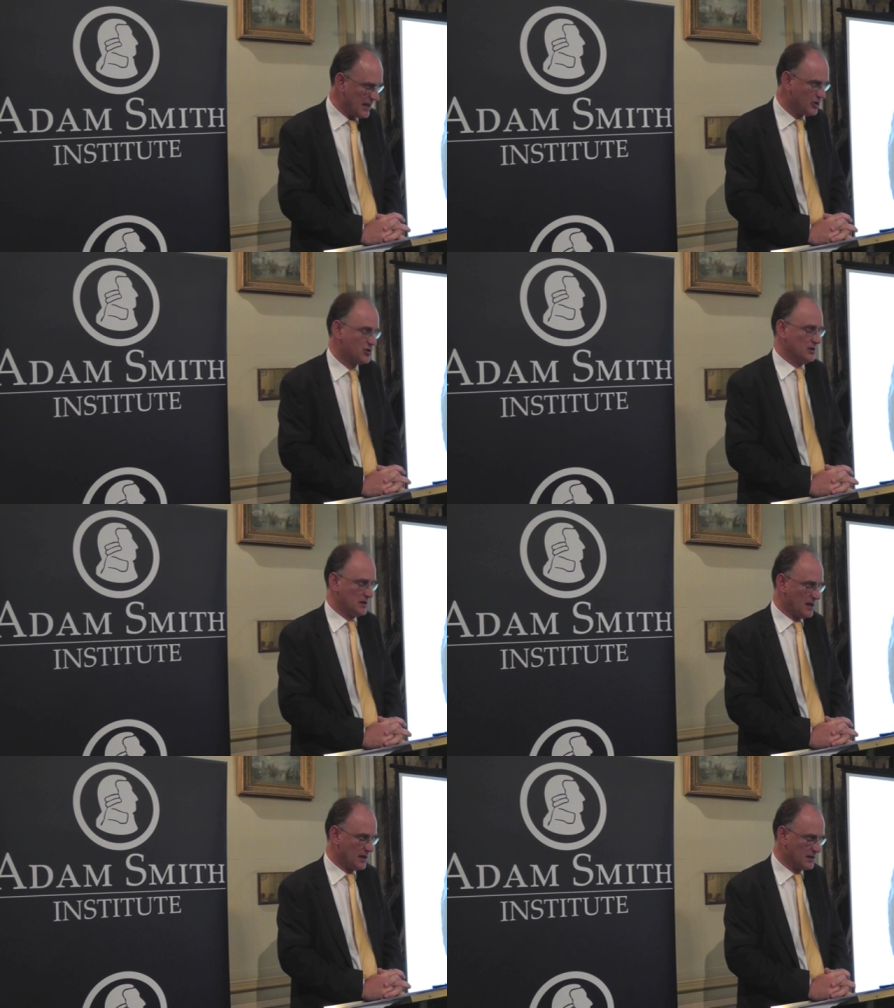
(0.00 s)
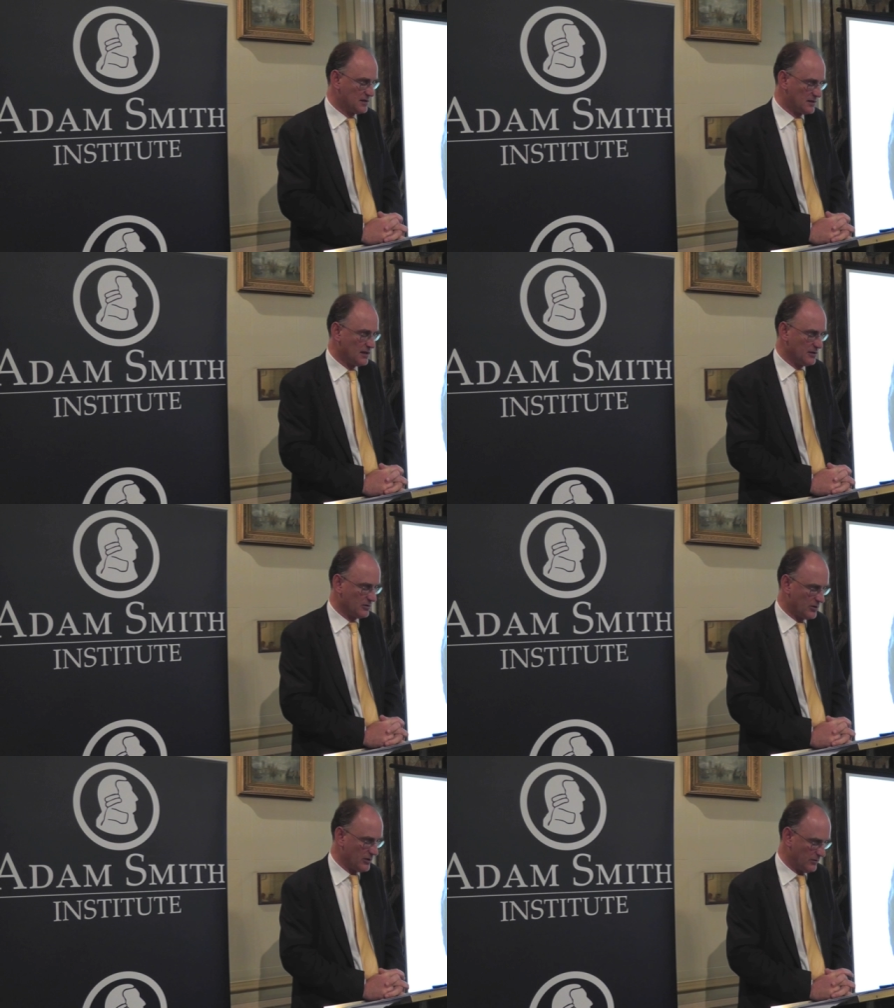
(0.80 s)
Asian tiger
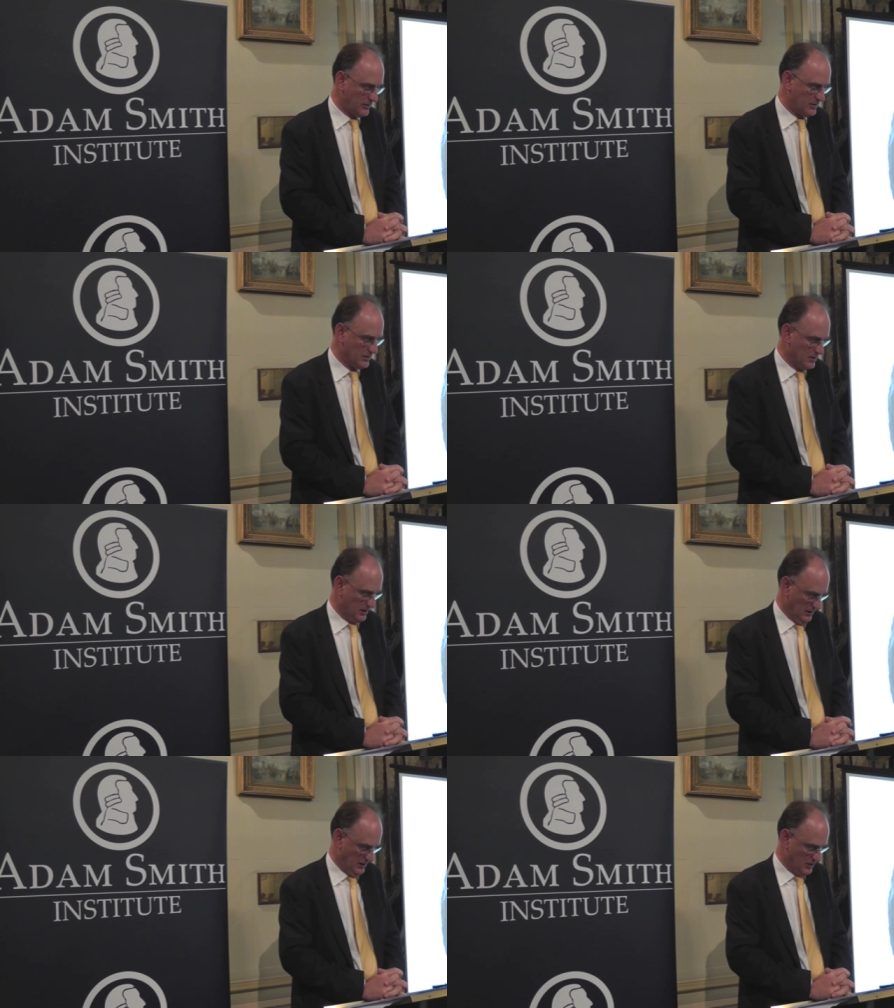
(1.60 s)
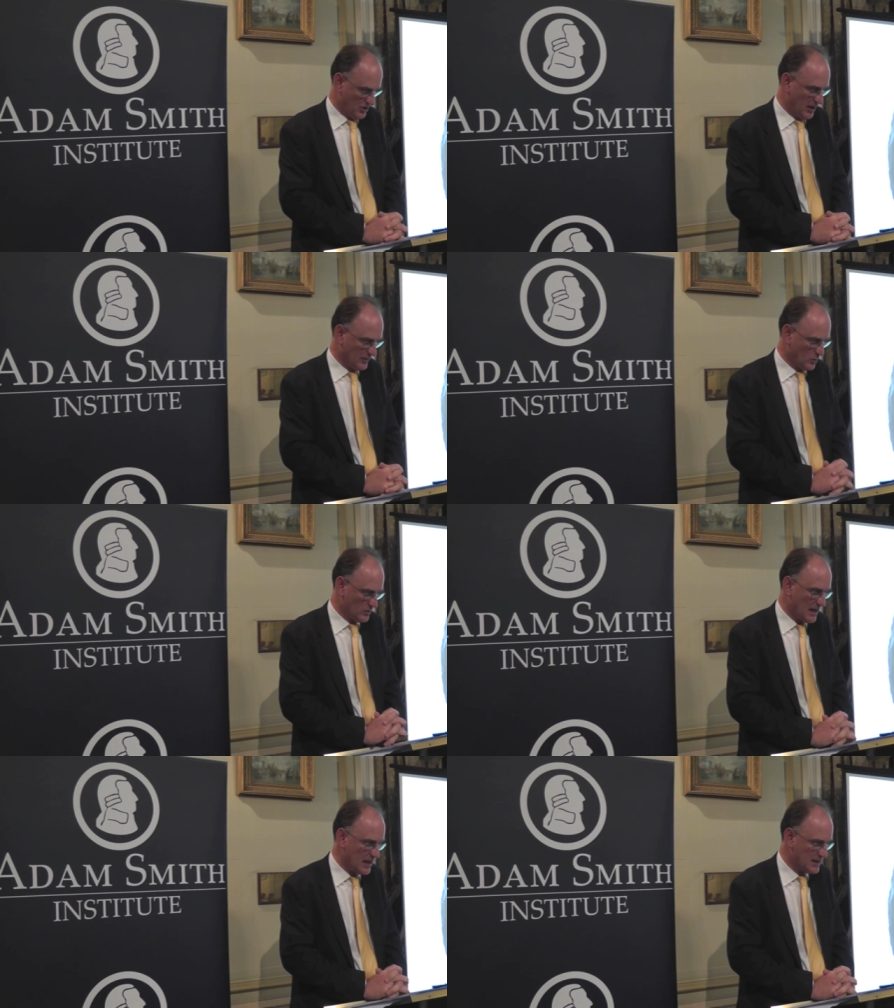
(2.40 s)
style growth. Child
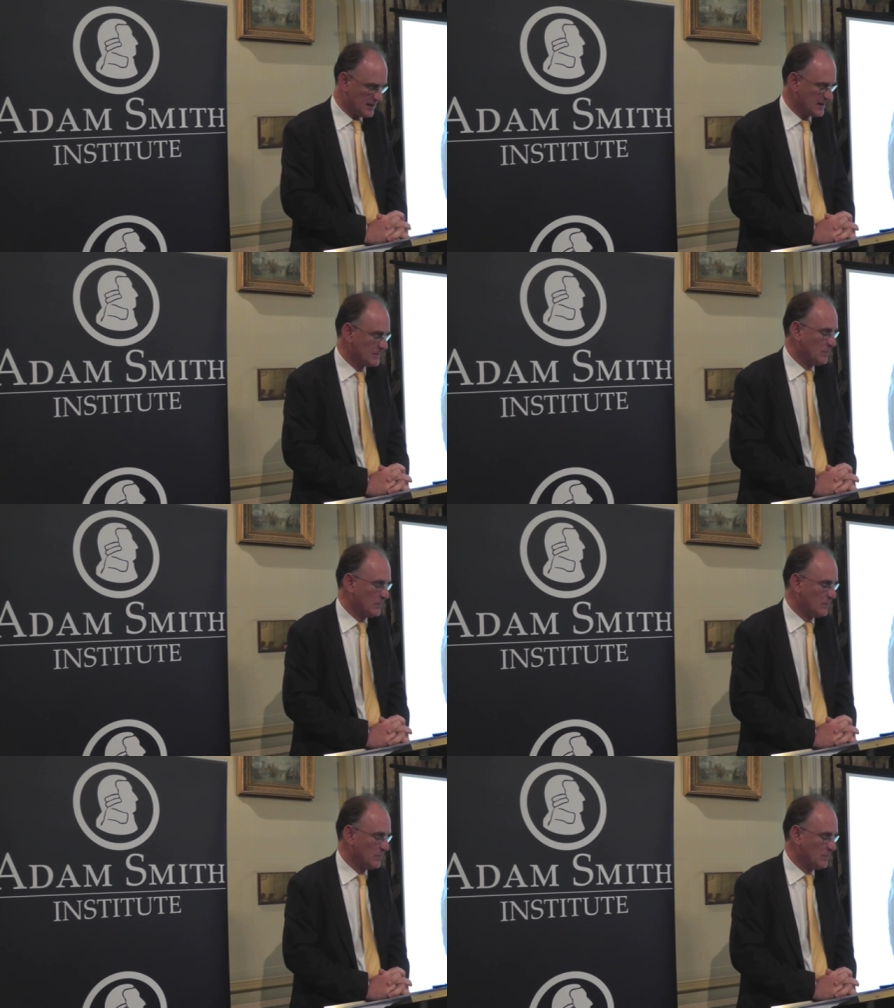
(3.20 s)
mortality is